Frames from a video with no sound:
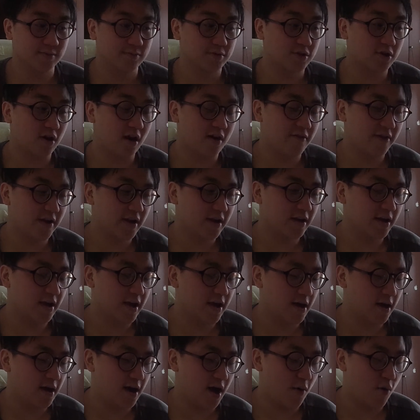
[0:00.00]
I'm starving.
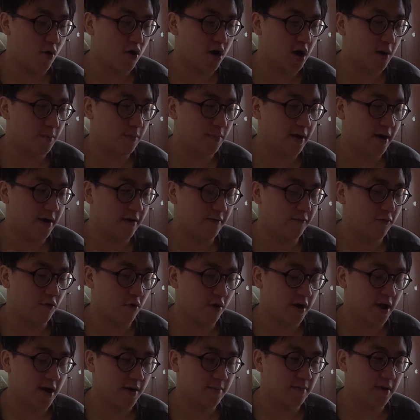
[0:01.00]
Uh, I woke up at
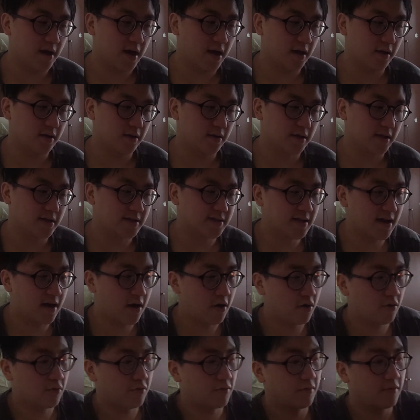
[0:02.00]
4 a.m. and it's
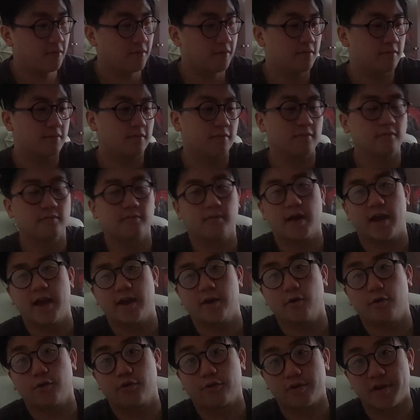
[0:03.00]
now
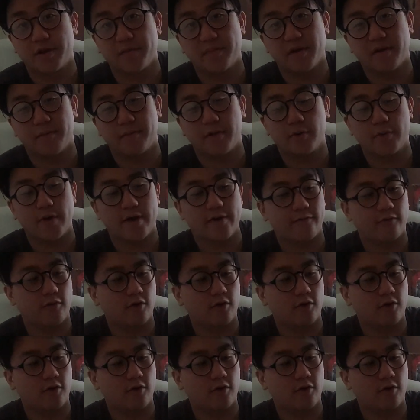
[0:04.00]
8:03. I've been awake